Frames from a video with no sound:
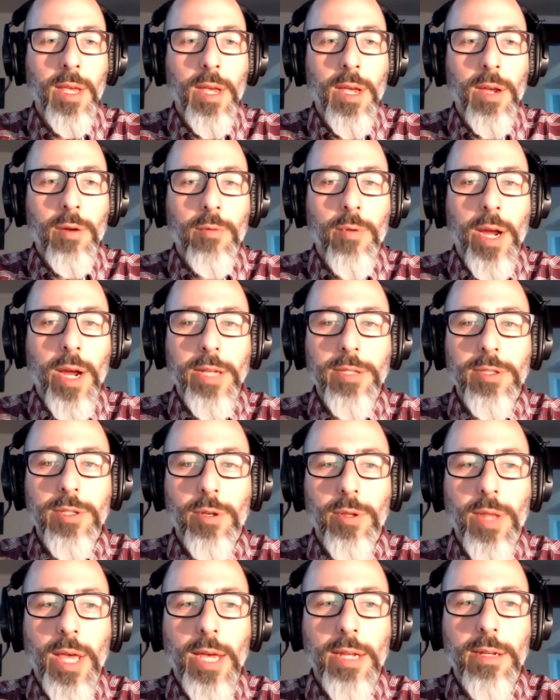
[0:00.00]
right?
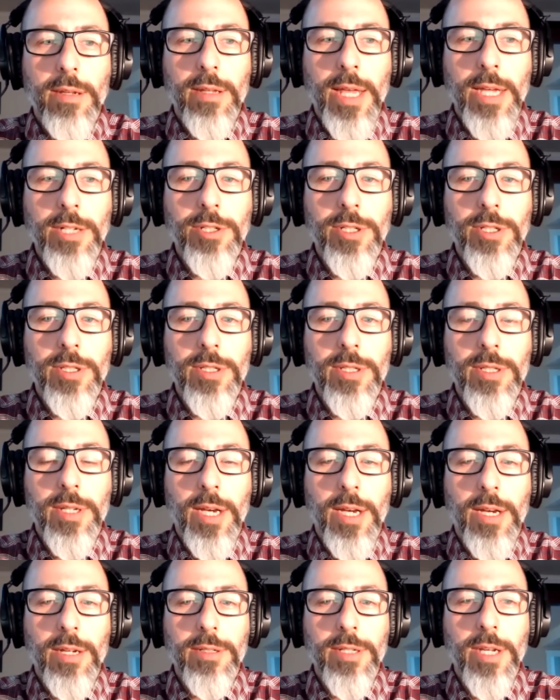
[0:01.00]
So that just
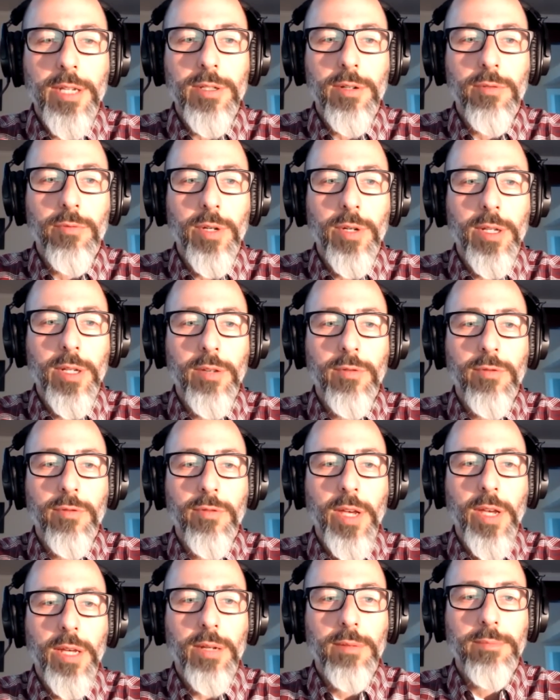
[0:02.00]
doesn't really
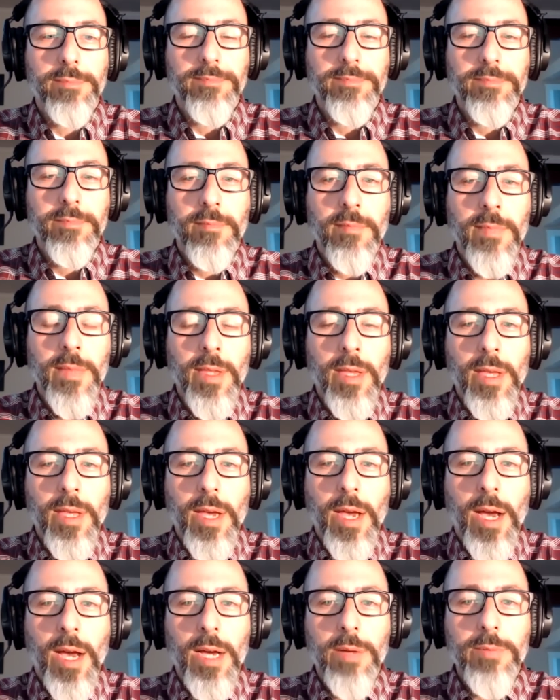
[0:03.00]
fit.
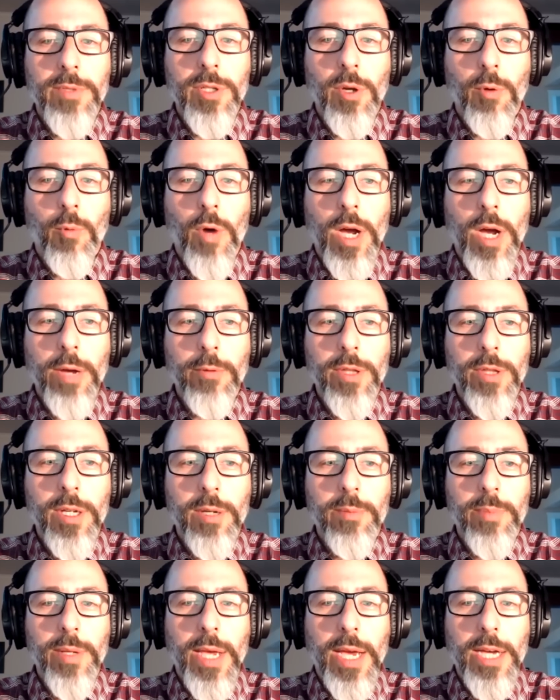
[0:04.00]
So why would
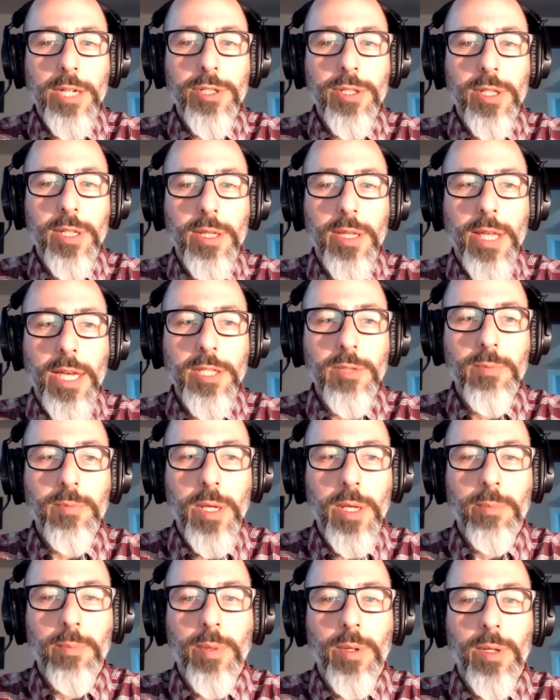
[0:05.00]
there be actually less
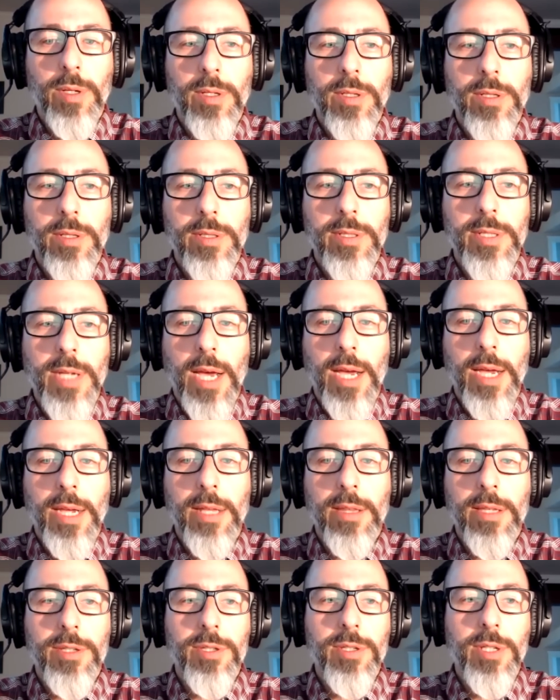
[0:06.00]
people
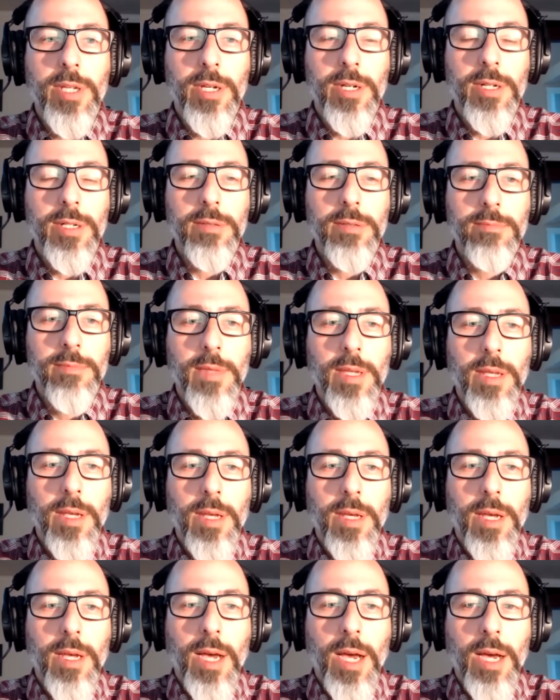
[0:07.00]
dying this year
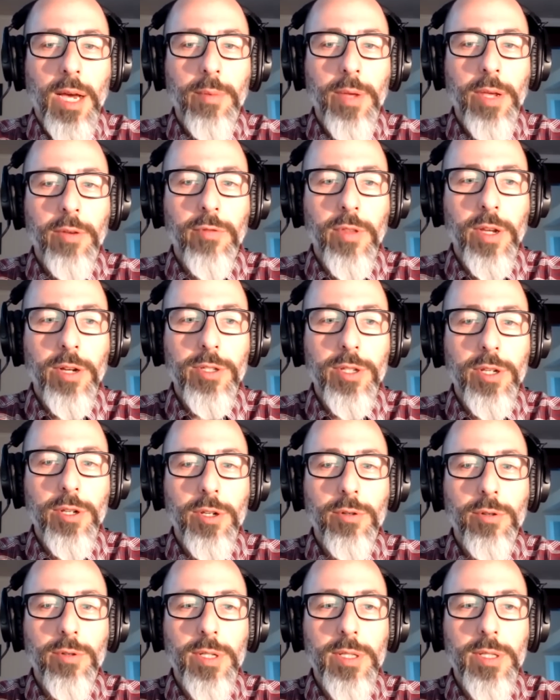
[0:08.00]
if there's a
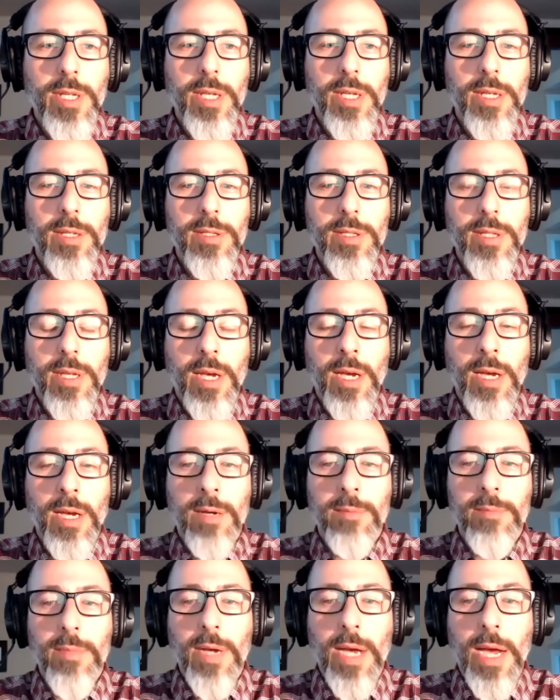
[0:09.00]
new disease?
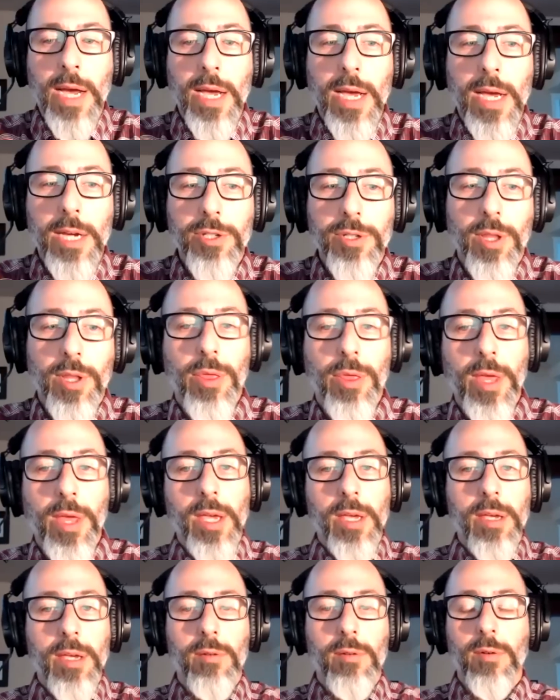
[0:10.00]
I actually
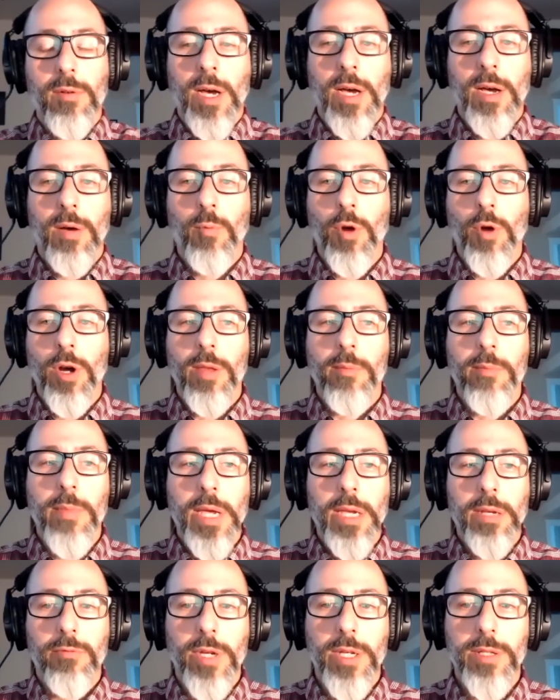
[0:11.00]
think one of the main
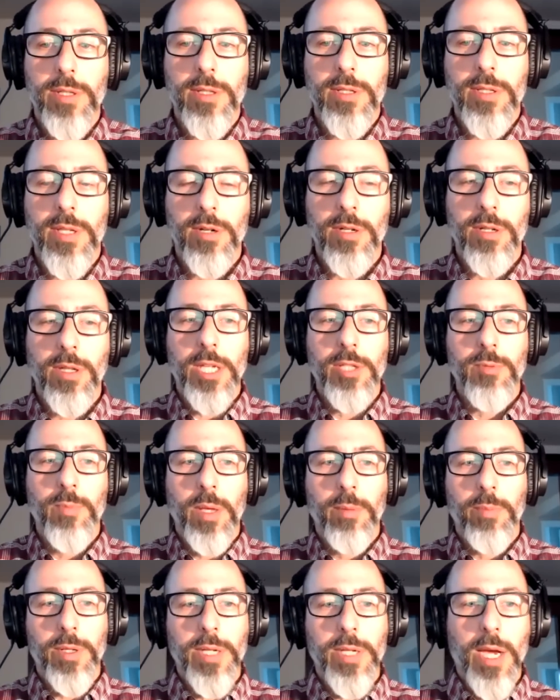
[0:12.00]
reasons there are less people
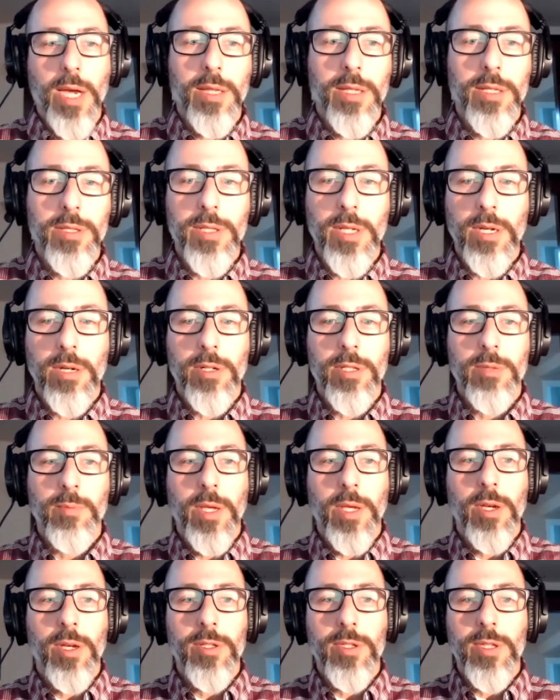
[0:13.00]
dying this year is because
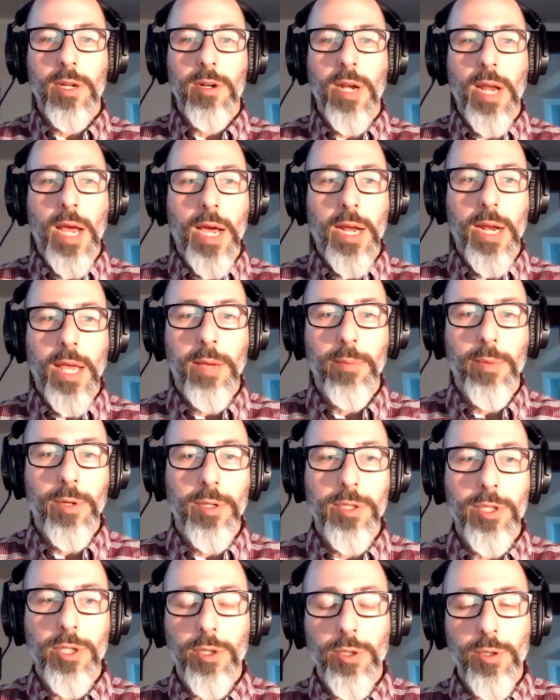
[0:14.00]
they're not able
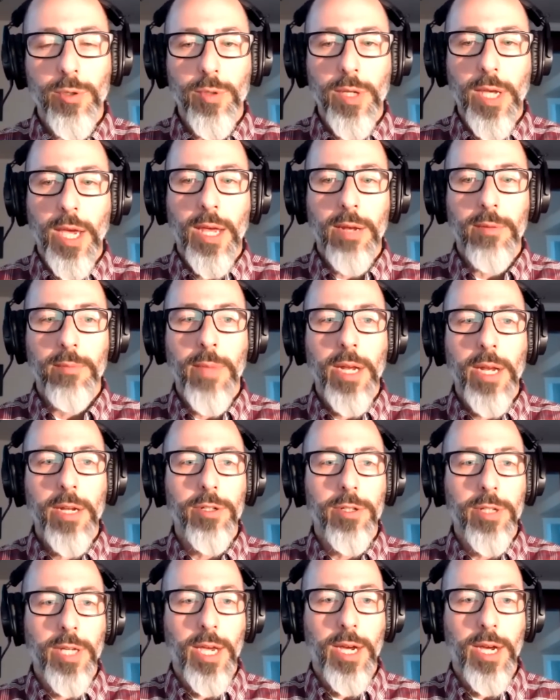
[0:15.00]
to get medical care